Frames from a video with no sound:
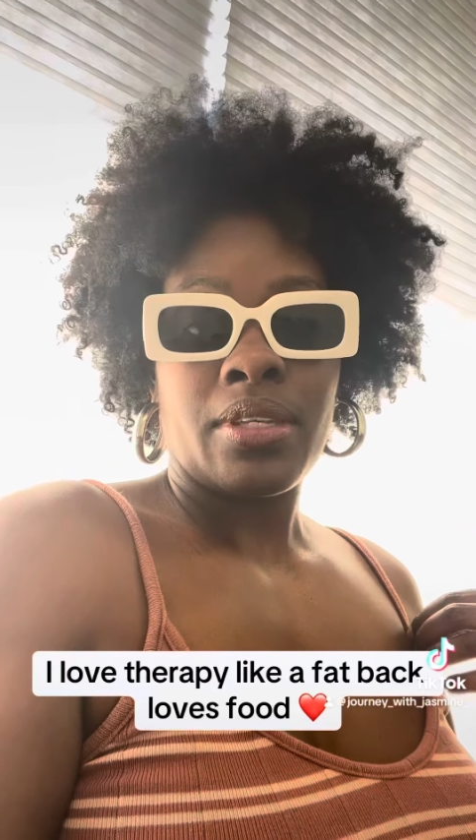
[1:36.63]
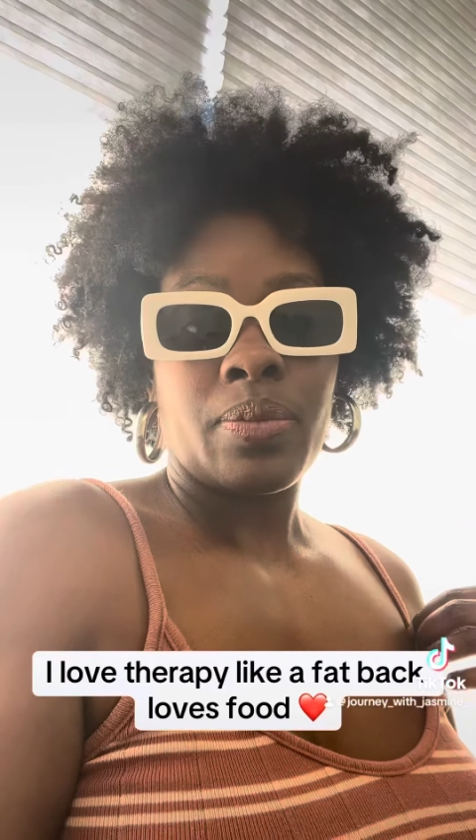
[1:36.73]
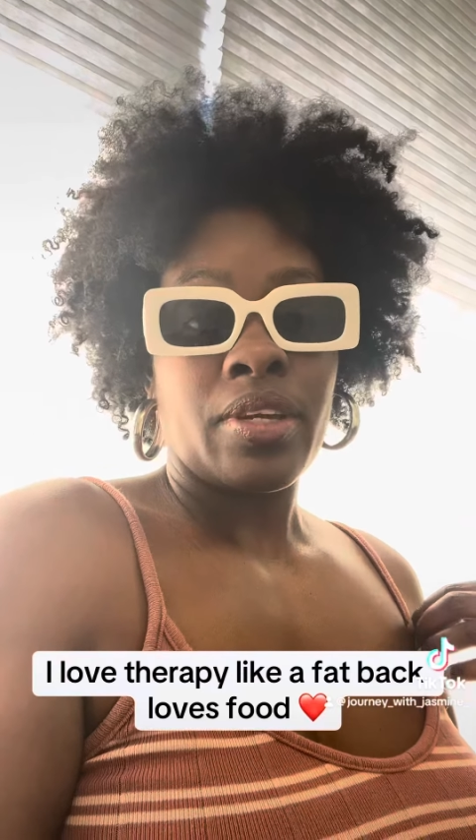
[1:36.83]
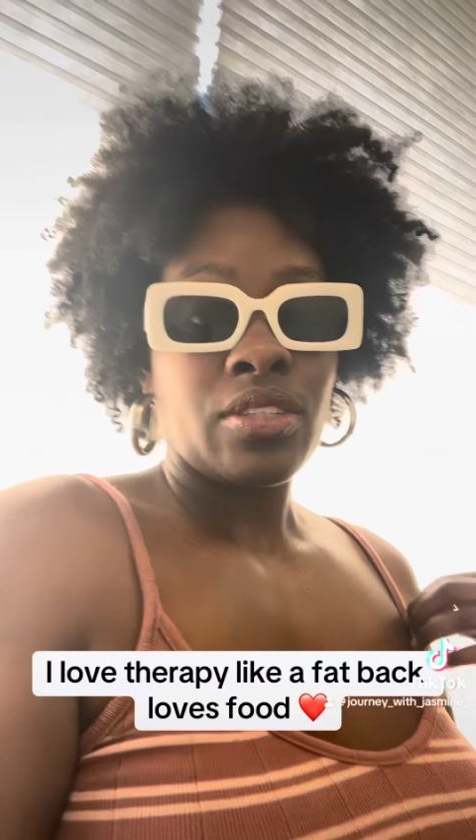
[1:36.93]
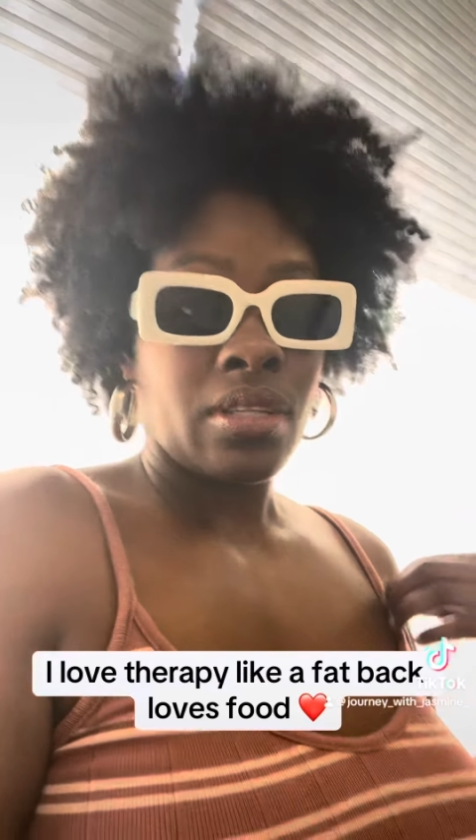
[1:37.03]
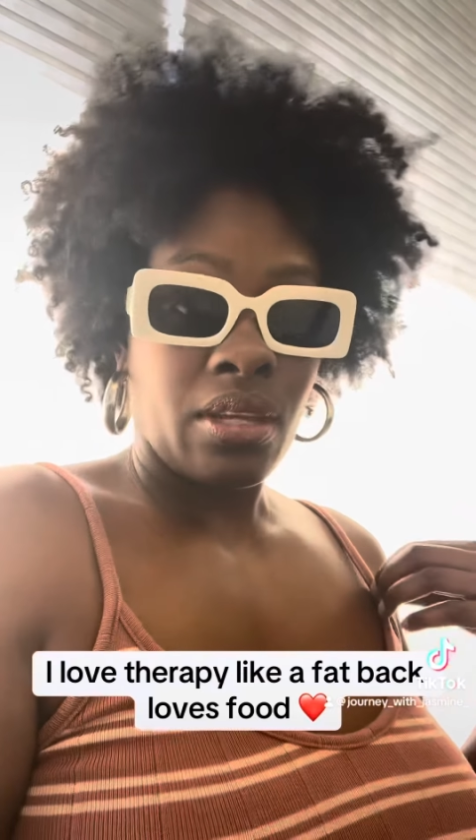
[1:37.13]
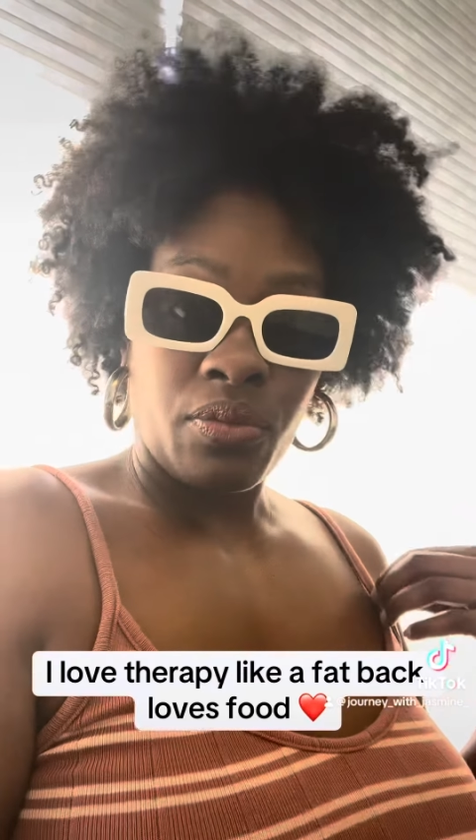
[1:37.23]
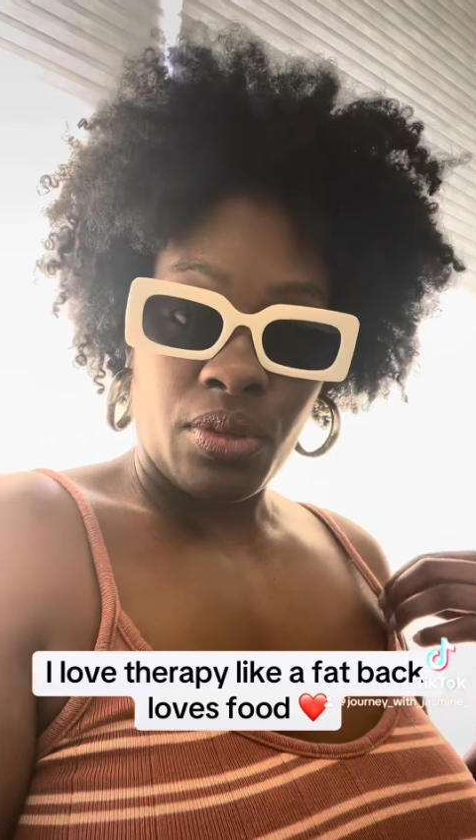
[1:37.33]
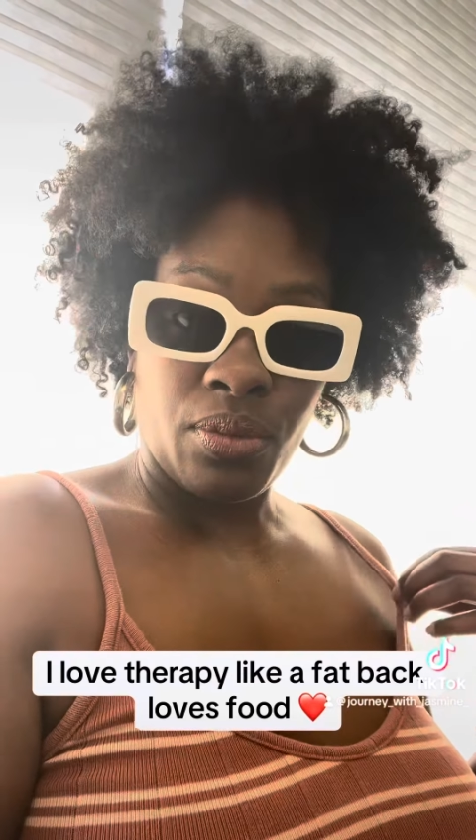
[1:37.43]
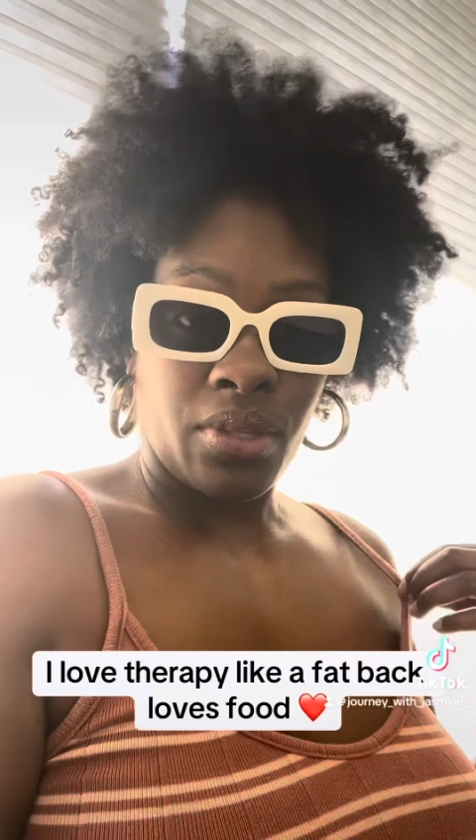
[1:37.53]
especially if
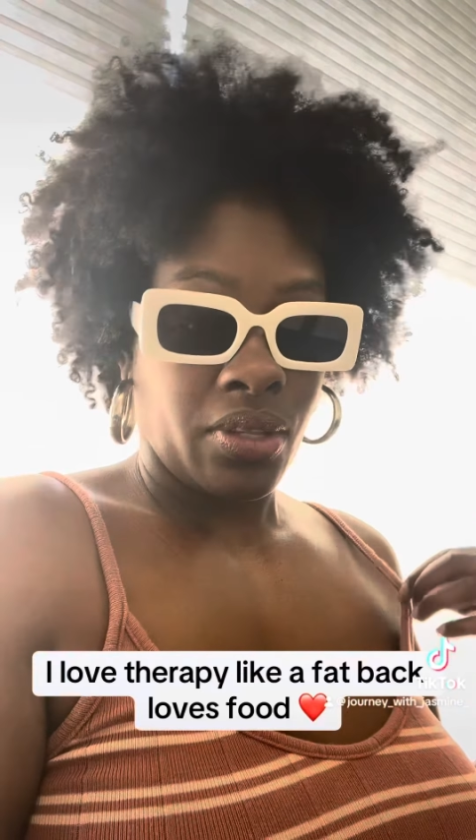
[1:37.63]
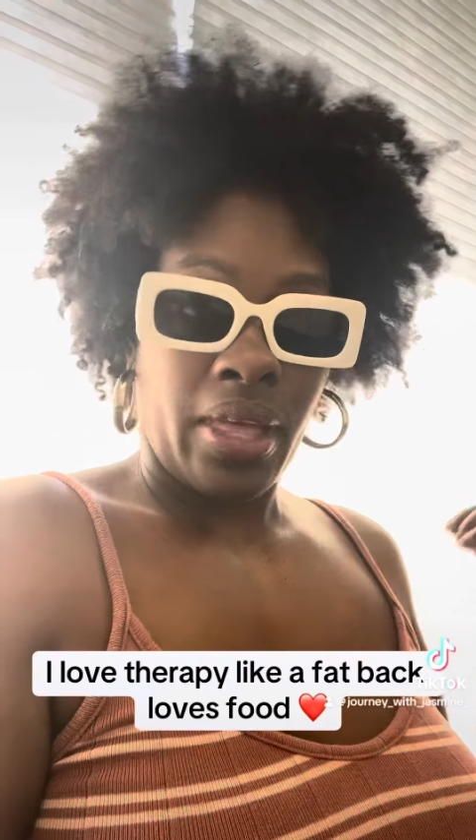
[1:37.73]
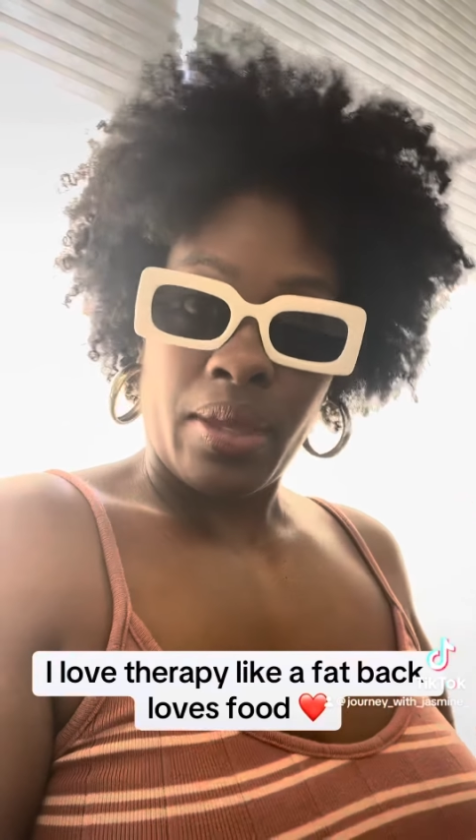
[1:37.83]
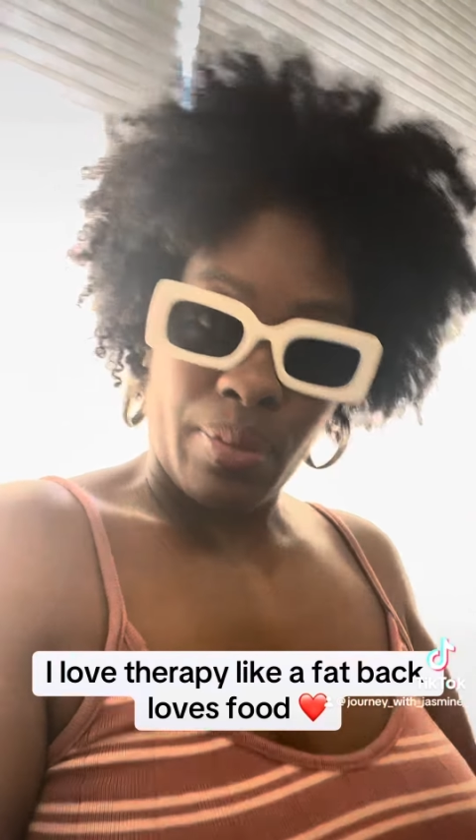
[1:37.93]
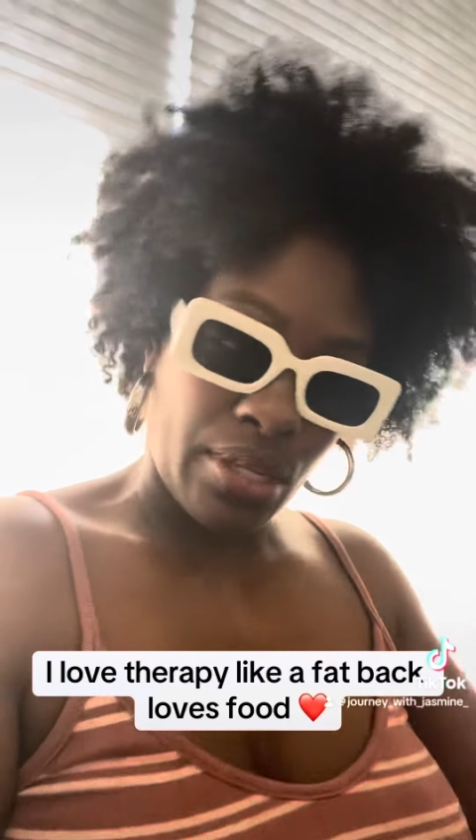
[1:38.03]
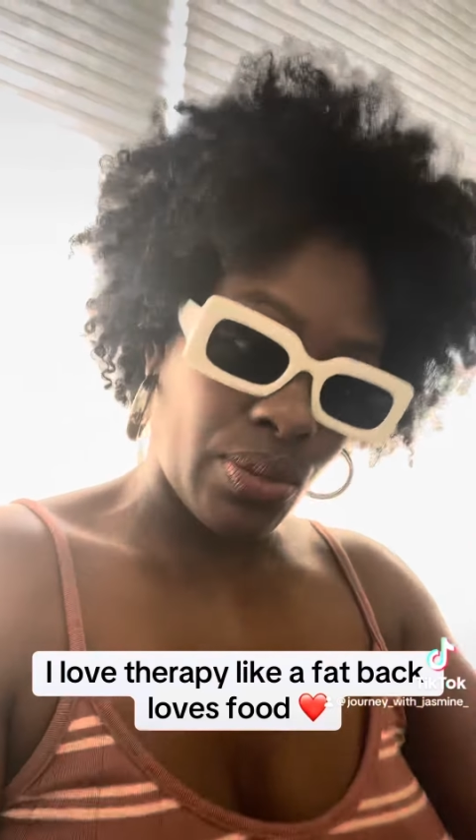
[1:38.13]
you look like me,